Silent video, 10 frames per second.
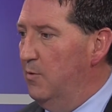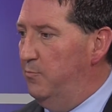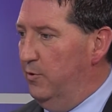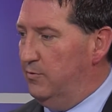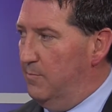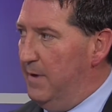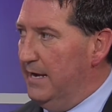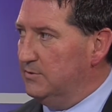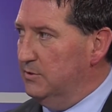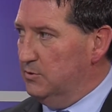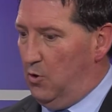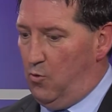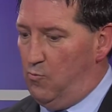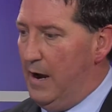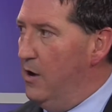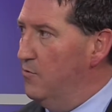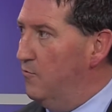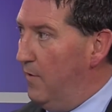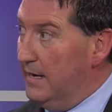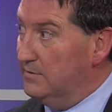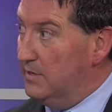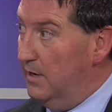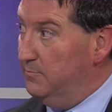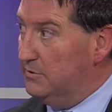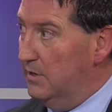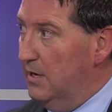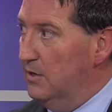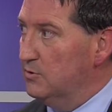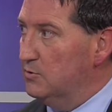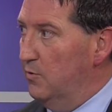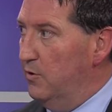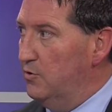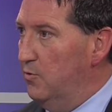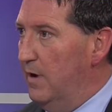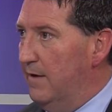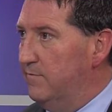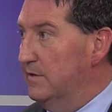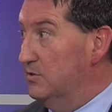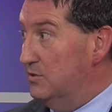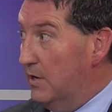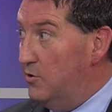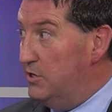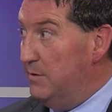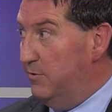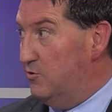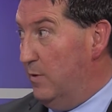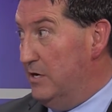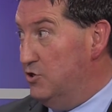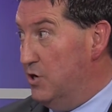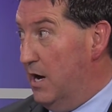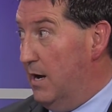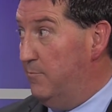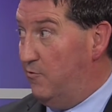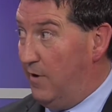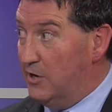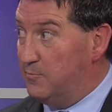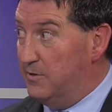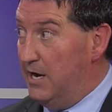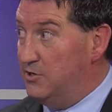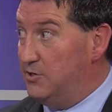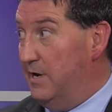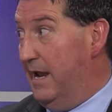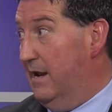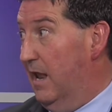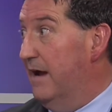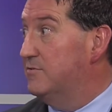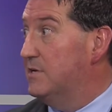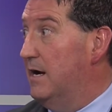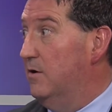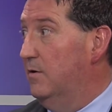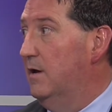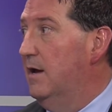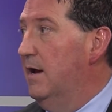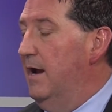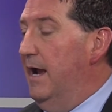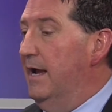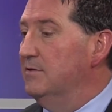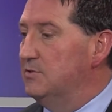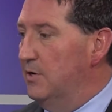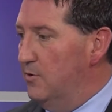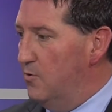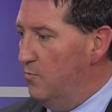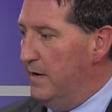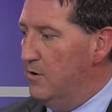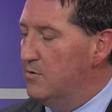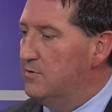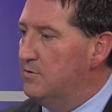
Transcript: put the masses around trans hubs so that you have this synergy between job, transportation, and lifestyle. And Senator Wiener,